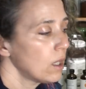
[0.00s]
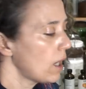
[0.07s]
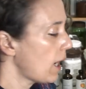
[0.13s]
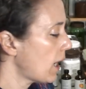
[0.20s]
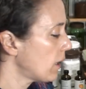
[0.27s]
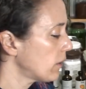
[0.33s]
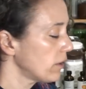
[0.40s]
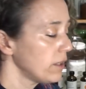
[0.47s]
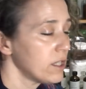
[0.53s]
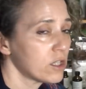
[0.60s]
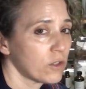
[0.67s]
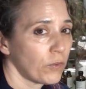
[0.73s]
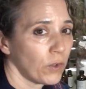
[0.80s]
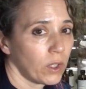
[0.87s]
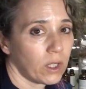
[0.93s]

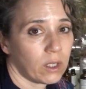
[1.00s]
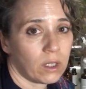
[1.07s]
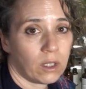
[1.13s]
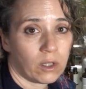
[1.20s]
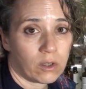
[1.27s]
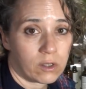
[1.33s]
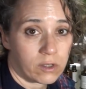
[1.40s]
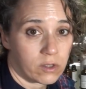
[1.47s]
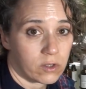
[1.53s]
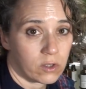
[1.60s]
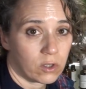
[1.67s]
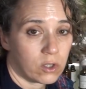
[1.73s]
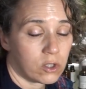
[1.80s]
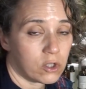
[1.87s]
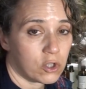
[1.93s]
athlete's foot, you know, this is a
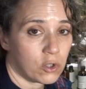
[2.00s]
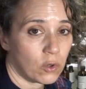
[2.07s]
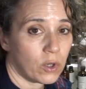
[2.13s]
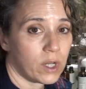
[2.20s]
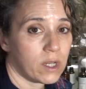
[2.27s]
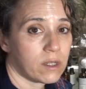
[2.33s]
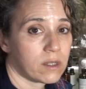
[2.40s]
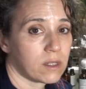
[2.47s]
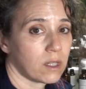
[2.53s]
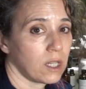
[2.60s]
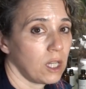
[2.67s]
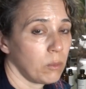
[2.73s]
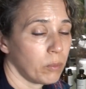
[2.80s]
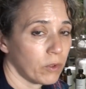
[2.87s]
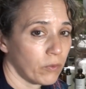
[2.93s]
good choice to
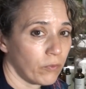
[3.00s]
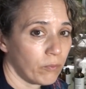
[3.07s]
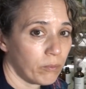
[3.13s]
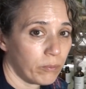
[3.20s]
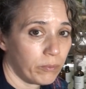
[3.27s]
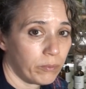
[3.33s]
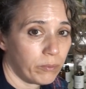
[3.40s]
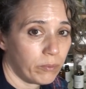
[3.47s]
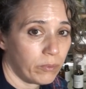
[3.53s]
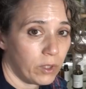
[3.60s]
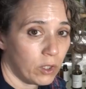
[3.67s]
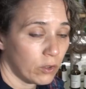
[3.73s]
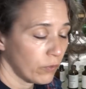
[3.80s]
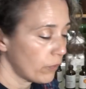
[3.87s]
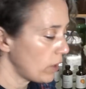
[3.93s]
keep
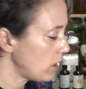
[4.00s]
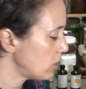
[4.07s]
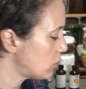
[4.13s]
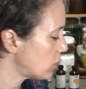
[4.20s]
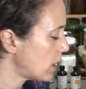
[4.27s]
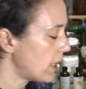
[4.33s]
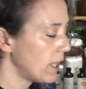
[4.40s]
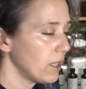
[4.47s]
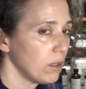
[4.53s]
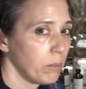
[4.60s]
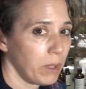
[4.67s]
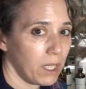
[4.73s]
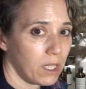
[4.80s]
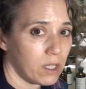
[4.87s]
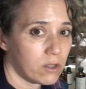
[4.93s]
your feet dry, and the
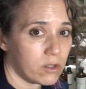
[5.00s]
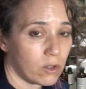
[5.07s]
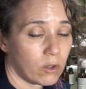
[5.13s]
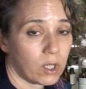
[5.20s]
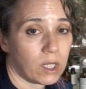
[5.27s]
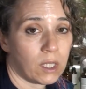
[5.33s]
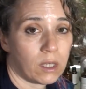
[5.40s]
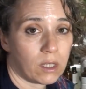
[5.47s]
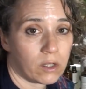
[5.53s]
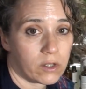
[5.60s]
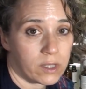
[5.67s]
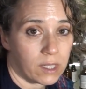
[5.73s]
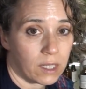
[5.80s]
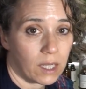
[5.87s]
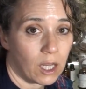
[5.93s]
baking soda in there
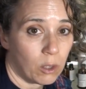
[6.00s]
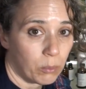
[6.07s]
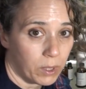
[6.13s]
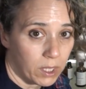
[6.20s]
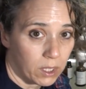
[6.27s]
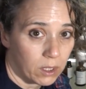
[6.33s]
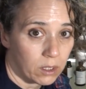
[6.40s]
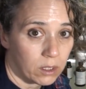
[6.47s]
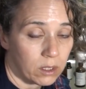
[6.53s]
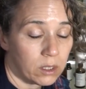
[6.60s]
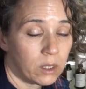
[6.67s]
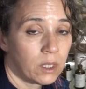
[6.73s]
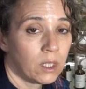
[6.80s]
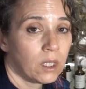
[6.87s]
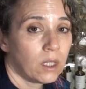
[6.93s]
is going to help kill
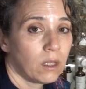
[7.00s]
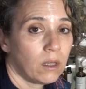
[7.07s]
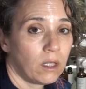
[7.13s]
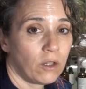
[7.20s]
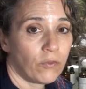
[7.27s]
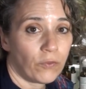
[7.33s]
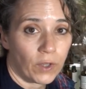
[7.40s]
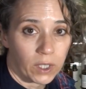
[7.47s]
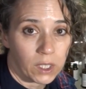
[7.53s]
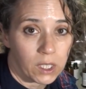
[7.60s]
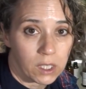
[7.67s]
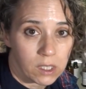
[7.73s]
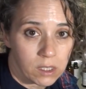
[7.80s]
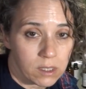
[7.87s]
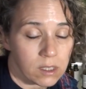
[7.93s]
the
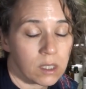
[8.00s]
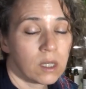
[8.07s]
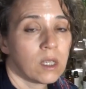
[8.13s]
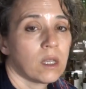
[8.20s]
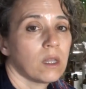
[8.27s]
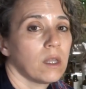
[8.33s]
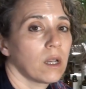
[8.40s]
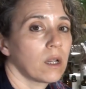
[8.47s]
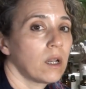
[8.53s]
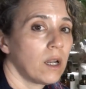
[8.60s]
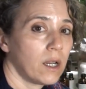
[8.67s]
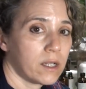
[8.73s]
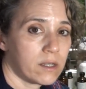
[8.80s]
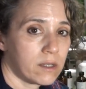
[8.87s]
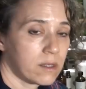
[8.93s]
fungus that
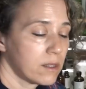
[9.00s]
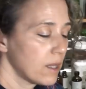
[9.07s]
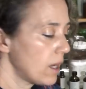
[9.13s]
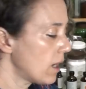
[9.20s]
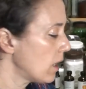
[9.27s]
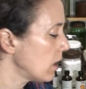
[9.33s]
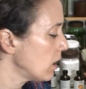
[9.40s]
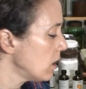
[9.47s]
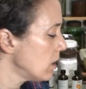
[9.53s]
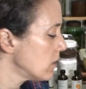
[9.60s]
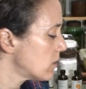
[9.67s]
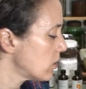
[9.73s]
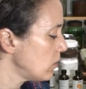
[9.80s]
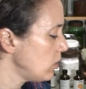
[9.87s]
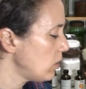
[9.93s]
causes that.
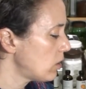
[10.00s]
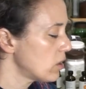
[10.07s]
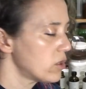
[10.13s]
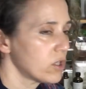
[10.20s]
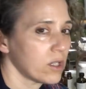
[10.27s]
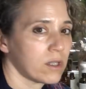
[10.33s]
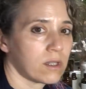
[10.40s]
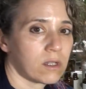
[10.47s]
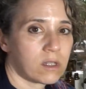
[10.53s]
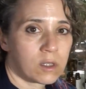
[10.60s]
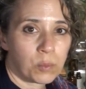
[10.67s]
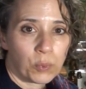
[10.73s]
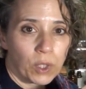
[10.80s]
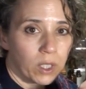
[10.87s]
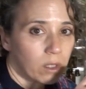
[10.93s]
So you can just
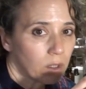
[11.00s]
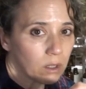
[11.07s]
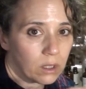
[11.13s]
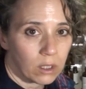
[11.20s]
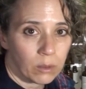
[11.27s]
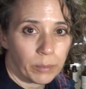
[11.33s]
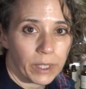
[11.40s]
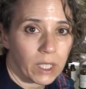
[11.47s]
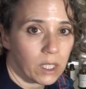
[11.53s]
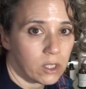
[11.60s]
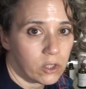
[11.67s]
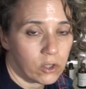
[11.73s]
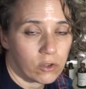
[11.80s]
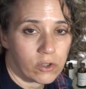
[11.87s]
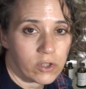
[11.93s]
sprinkle a little bit
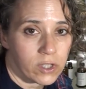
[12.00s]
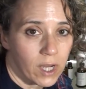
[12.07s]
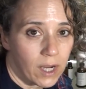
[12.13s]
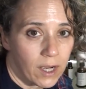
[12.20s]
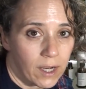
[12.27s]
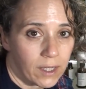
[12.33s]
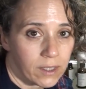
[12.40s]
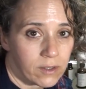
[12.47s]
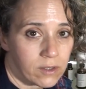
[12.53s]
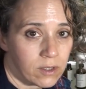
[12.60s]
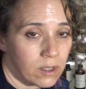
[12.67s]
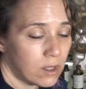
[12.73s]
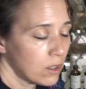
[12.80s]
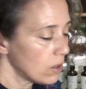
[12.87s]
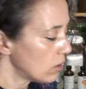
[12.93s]
into your socks
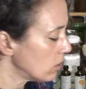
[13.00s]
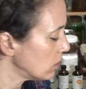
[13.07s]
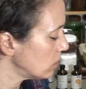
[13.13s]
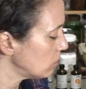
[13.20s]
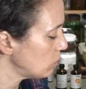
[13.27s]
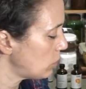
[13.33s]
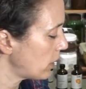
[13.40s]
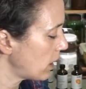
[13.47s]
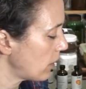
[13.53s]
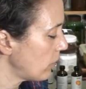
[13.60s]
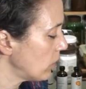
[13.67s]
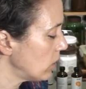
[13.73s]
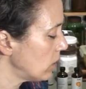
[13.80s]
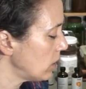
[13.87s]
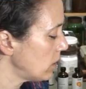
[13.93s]
or
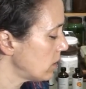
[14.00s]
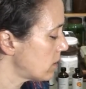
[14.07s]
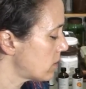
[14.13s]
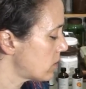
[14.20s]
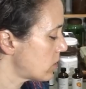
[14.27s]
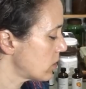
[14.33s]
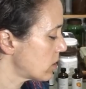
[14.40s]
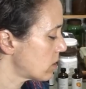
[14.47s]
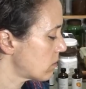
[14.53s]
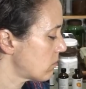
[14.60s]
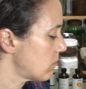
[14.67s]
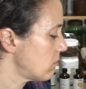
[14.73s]
whatever. It's just,